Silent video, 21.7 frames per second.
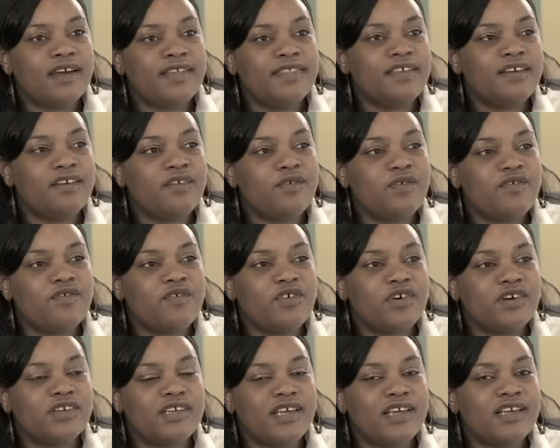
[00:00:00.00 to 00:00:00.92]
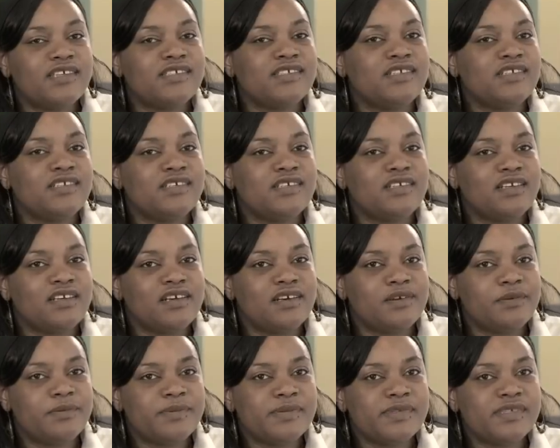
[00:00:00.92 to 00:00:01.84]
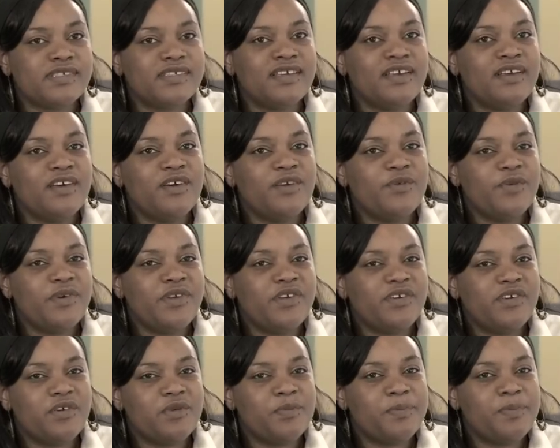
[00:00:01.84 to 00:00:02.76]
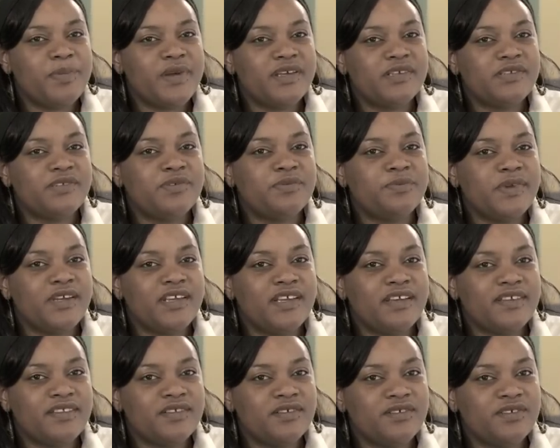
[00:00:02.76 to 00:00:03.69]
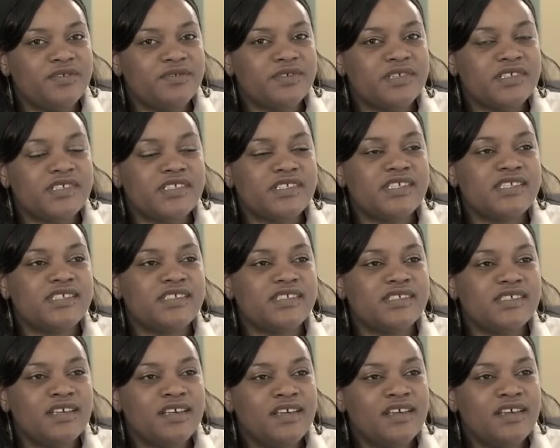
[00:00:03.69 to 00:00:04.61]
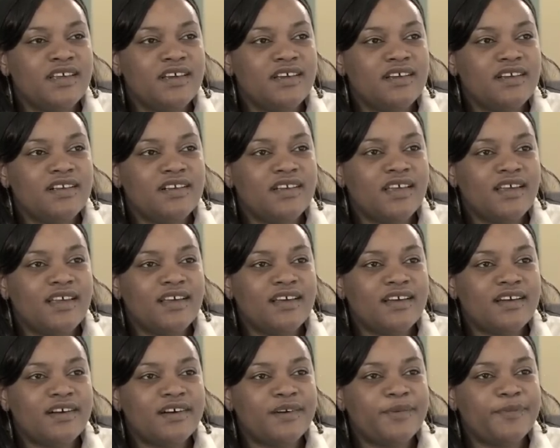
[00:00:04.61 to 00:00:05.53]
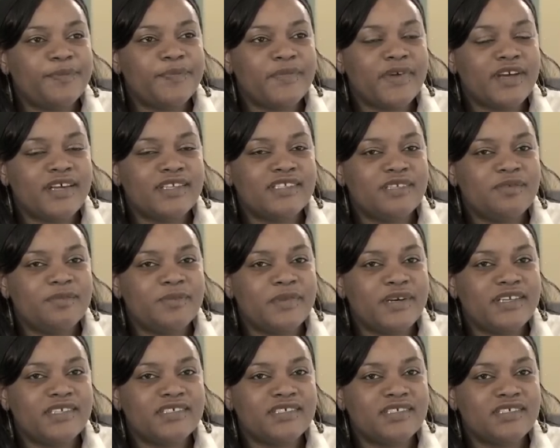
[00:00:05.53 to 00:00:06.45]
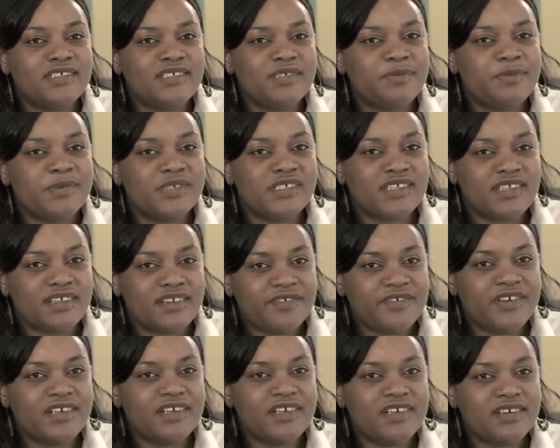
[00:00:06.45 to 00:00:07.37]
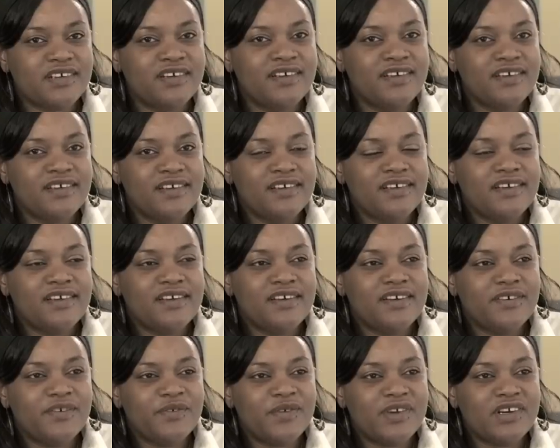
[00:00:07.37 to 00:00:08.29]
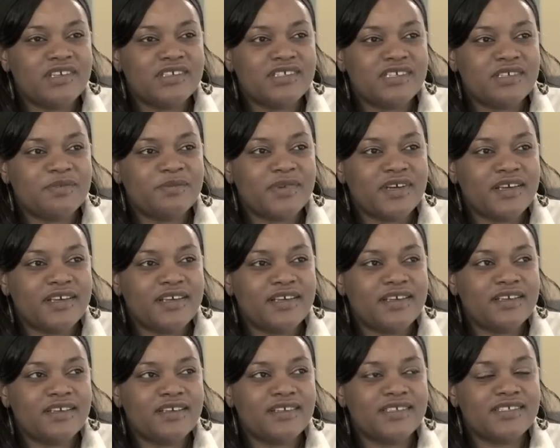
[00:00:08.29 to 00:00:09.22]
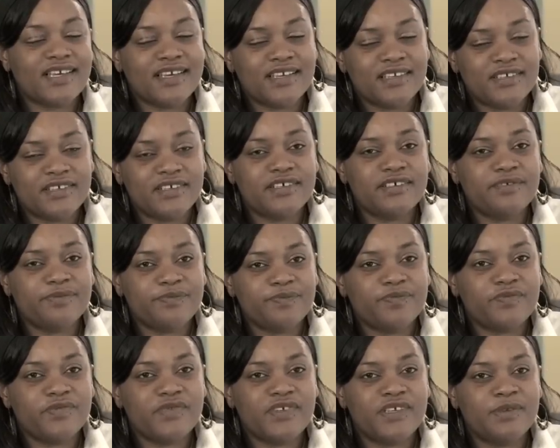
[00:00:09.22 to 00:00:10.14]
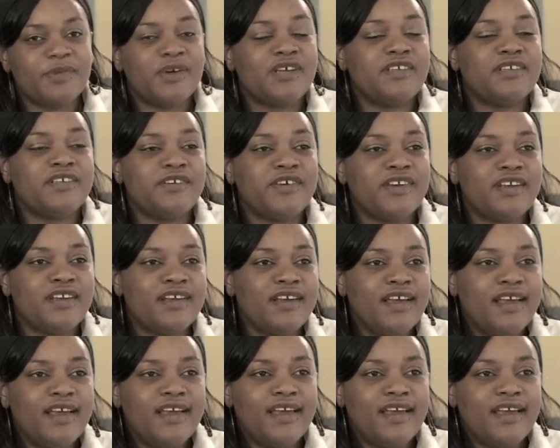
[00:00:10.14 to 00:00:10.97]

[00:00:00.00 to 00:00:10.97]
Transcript: I think we've got excellent labs when you compare to many other universities. Like, I did my internship in South Africa when I was in my second year in my undergrad.